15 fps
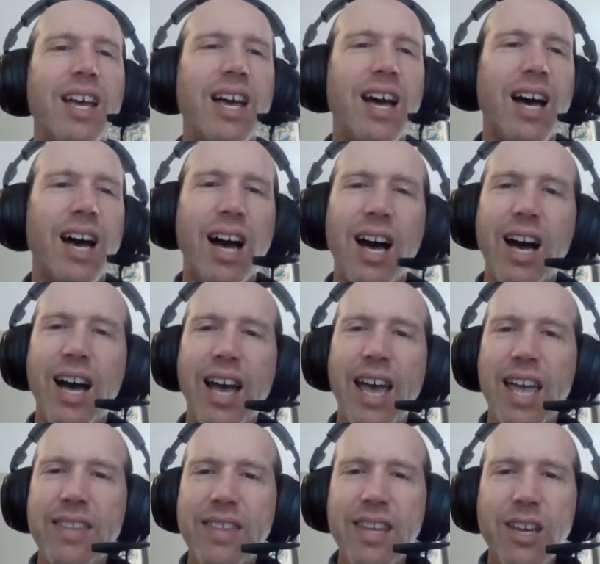
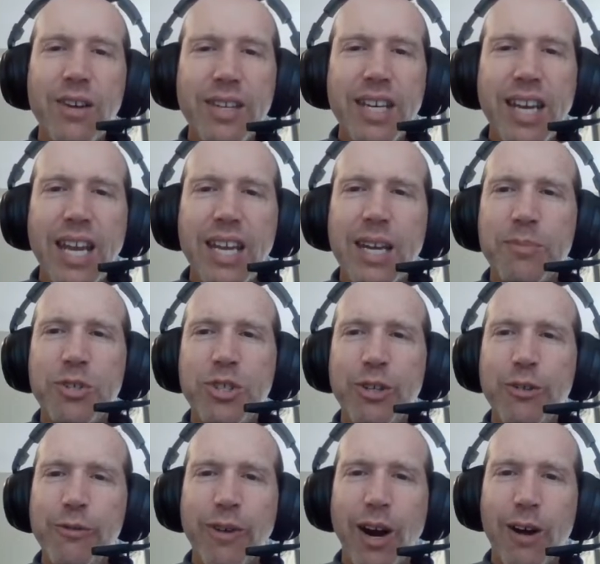And they didn't end up
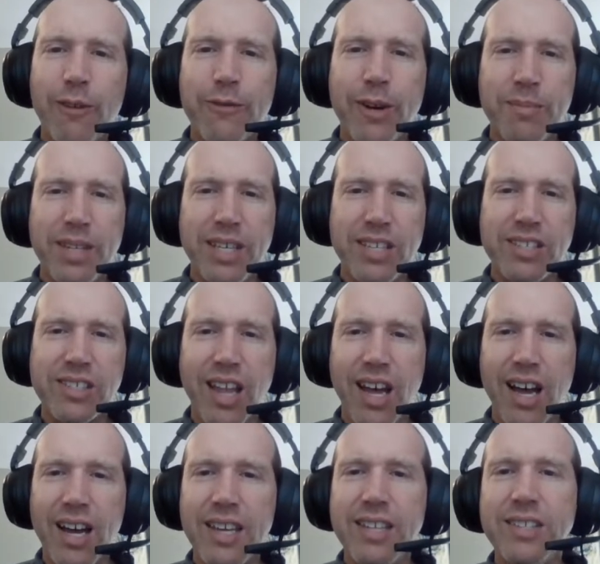too far from these
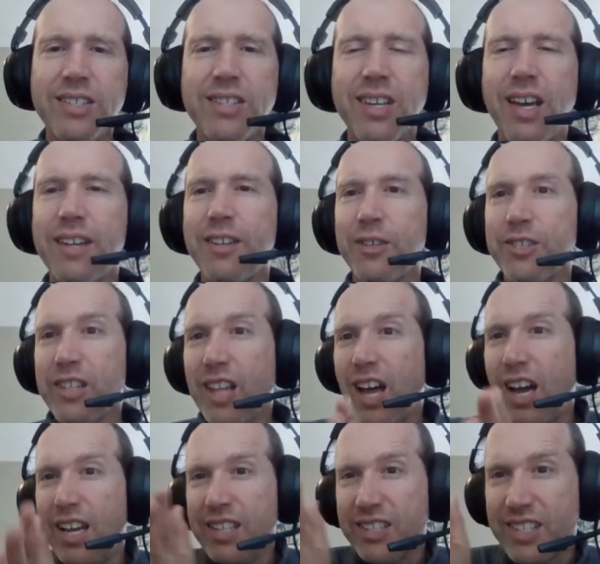lines. Those
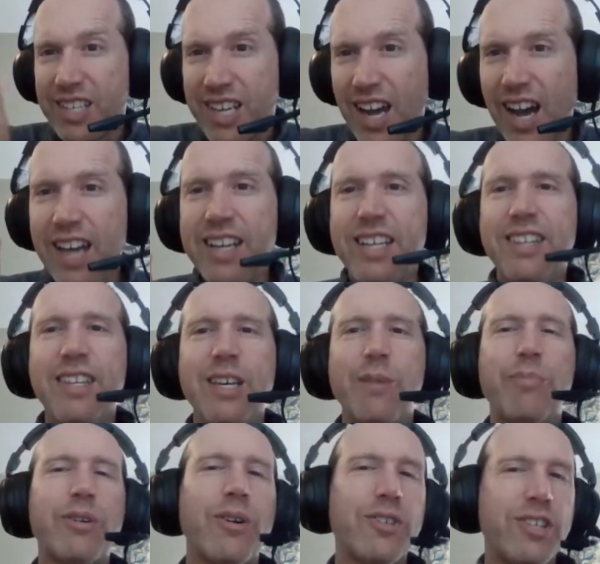lines guided the
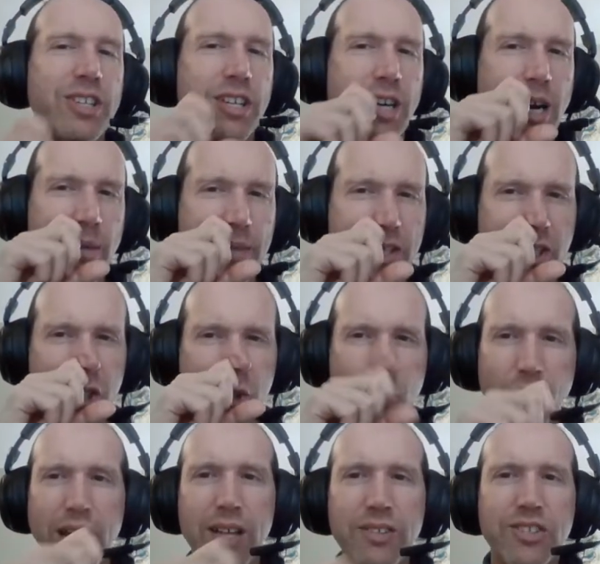approach of the armies as
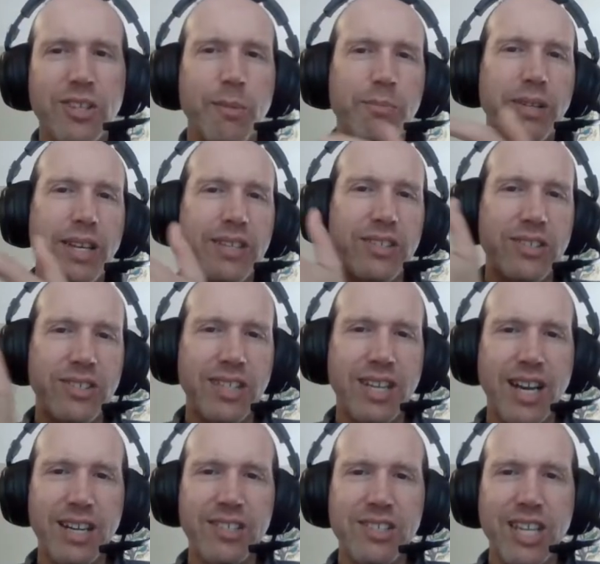well. In some places, the
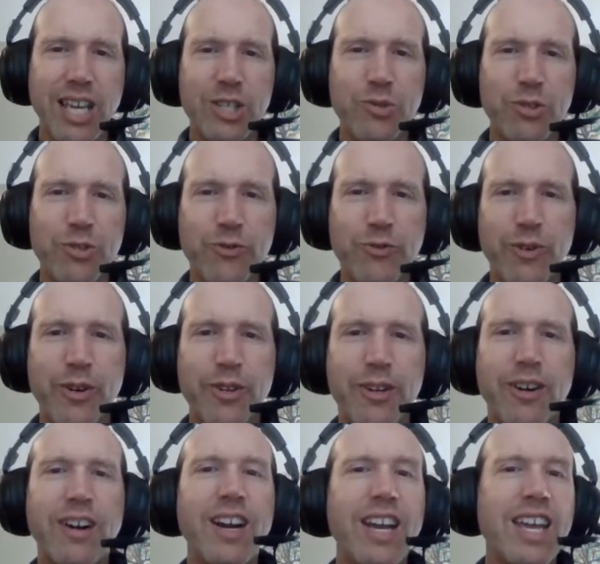United States was
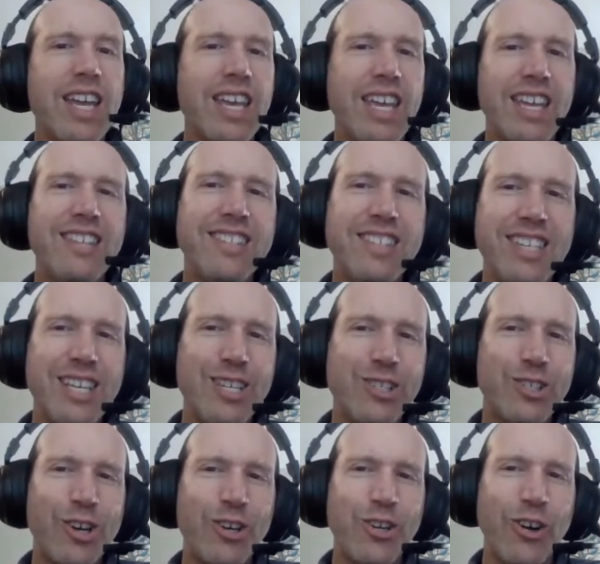further into
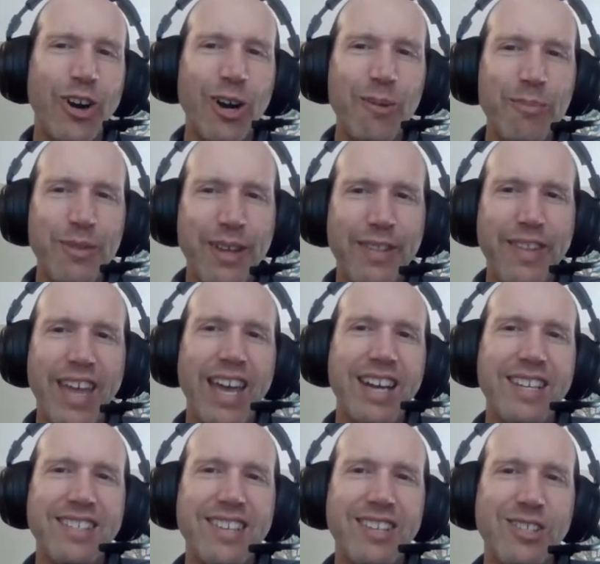Eastern Europe than they had
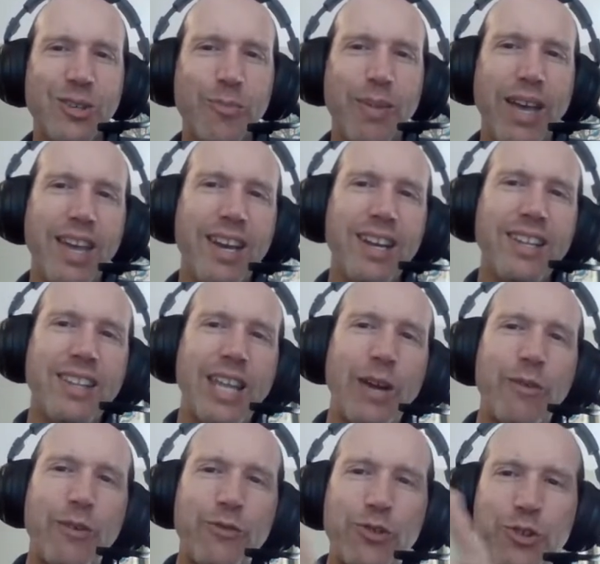anticipated, and they
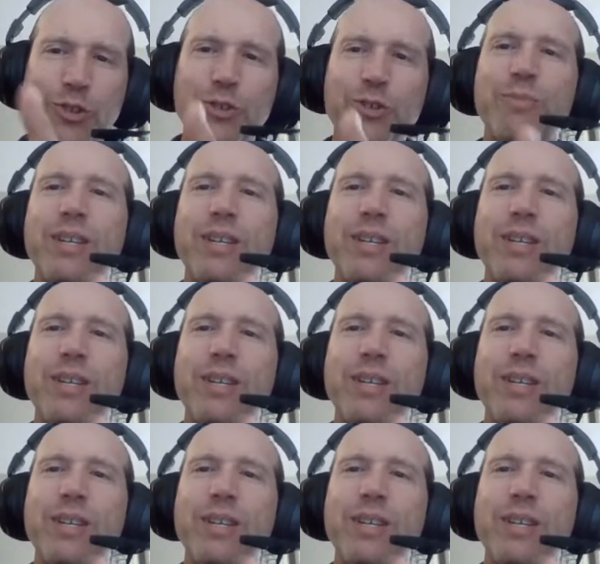withdrew.